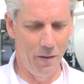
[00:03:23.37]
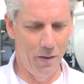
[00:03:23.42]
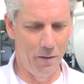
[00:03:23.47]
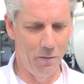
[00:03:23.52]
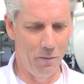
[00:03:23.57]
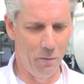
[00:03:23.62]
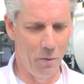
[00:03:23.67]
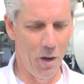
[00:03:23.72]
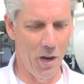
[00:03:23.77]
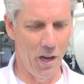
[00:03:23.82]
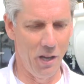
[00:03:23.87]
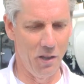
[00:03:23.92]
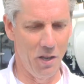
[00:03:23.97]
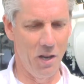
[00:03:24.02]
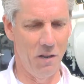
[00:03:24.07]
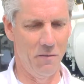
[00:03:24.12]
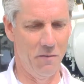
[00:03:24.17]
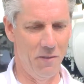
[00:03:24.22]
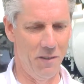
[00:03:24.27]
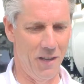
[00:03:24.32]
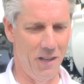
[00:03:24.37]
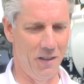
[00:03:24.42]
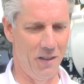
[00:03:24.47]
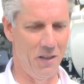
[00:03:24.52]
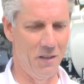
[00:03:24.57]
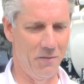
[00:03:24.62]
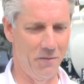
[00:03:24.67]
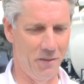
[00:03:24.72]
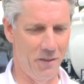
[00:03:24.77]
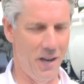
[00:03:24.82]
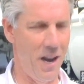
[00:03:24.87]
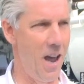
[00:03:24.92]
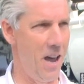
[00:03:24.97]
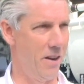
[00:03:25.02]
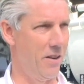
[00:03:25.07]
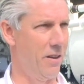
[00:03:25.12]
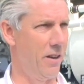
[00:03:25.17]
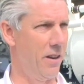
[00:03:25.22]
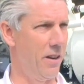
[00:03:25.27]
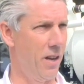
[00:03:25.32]
love
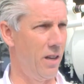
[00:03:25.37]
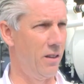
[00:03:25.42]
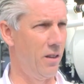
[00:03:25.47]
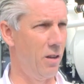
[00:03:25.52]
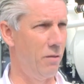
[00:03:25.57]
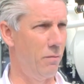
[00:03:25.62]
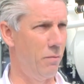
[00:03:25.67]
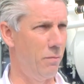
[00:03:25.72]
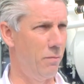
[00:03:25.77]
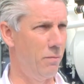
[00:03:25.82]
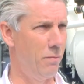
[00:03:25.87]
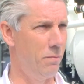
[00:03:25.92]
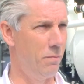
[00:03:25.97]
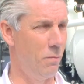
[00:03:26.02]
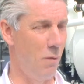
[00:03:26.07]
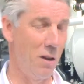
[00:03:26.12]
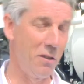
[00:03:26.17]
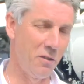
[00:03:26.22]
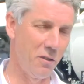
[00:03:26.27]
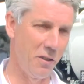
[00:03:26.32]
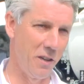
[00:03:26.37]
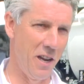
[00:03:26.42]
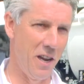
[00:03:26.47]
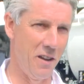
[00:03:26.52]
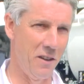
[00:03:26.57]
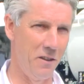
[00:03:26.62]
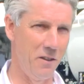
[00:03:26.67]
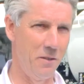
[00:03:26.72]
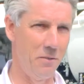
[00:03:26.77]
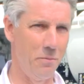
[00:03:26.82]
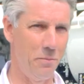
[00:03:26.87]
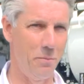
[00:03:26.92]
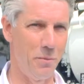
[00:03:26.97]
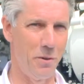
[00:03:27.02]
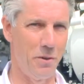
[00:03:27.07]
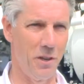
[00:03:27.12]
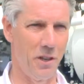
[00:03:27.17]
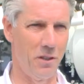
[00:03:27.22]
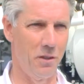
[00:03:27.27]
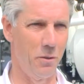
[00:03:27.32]
Canada, and I love Western Canada in
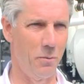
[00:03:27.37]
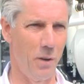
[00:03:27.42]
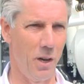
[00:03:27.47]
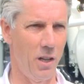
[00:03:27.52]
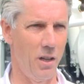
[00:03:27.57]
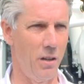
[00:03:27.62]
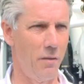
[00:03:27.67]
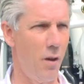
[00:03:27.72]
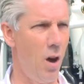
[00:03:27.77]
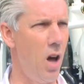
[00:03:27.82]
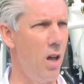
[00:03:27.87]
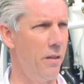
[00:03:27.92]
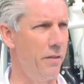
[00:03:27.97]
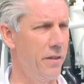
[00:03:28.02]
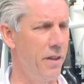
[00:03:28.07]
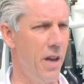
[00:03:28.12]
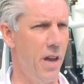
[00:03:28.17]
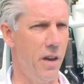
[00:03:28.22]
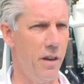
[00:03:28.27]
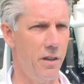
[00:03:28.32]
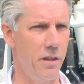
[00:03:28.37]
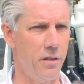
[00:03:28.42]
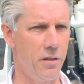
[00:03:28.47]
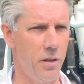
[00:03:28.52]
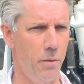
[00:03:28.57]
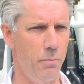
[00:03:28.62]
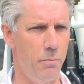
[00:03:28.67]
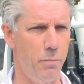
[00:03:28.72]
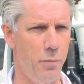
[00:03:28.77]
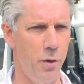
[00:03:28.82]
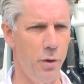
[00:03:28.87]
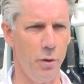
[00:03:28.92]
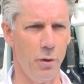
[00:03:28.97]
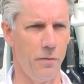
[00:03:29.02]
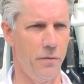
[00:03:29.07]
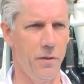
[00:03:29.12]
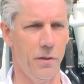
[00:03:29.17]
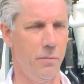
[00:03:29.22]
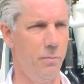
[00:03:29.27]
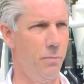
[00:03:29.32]
particular, but I love all of Canada. It's a
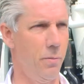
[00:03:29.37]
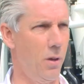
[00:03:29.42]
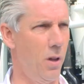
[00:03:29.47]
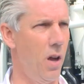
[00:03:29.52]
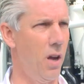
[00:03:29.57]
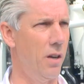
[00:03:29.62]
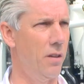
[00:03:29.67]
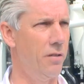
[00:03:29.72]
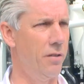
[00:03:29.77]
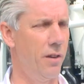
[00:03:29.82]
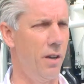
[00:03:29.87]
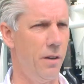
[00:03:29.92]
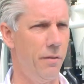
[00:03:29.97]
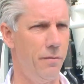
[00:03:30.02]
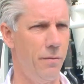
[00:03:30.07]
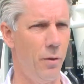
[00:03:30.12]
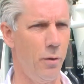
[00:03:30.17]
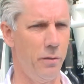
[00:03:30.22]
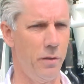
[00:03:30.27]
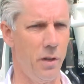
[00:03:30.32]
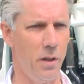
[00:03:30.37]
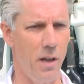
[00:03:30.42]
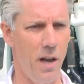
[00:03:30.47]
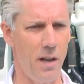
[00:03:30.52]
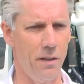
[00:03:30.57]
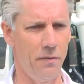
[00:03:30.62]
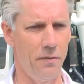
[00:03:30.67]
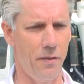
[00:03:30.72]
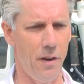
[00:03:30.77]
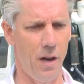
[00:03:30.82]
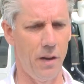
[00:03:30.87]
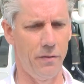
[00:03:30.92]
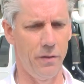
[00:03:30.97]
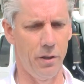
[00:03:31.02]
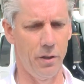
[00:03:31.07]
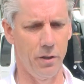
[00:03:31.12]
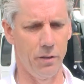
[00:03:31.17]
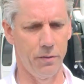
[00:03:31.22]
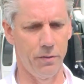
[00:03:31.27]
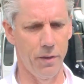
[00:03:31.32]
beautiful place, and I've, over the last 5
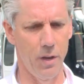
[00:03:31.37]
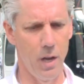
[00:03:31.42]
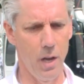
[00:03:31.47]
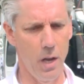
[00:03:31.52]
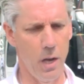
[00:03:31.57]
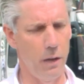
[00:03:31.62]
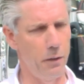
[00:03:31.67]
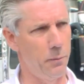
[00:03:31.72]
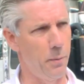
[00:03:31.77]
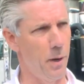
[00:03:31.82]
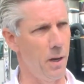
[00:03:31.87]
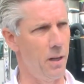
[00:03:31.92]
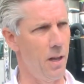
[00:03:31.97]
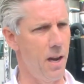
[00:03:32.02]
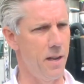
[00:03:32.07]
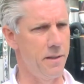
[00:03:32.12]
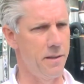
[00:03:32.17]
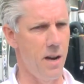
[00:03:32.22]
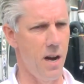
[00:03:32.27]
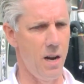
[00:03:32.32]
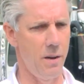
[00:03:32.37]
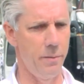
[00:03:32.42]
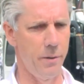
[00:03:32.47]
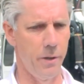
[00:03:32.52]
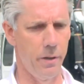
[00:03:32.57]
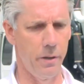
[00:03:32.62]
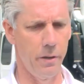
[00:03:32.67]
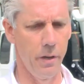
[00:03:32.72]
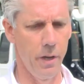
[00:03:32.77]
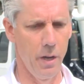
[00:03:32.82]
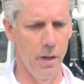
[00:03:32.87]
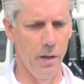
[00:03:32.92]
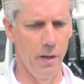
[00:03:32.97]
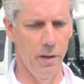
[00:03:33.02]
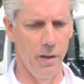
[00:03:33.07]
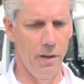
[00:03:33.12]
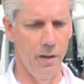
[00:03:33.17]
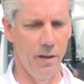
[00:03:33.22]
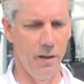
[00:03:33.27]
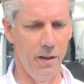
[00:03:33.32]
years, have spent a lot of time here,
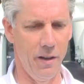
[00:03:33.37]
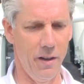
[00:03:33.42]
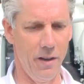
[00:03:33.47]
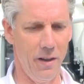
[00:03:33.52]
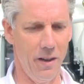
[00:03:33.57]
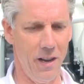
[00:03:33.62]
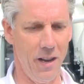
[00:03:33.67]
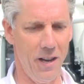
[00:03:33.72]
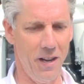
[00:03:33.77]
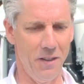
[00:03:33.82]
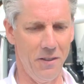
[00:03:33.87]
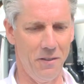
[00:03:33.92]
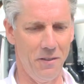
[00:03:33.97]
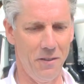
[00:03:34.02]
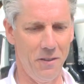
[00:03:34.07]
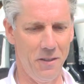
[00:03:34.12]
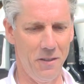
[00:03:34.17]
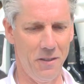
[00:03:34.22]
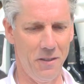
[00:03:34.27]
and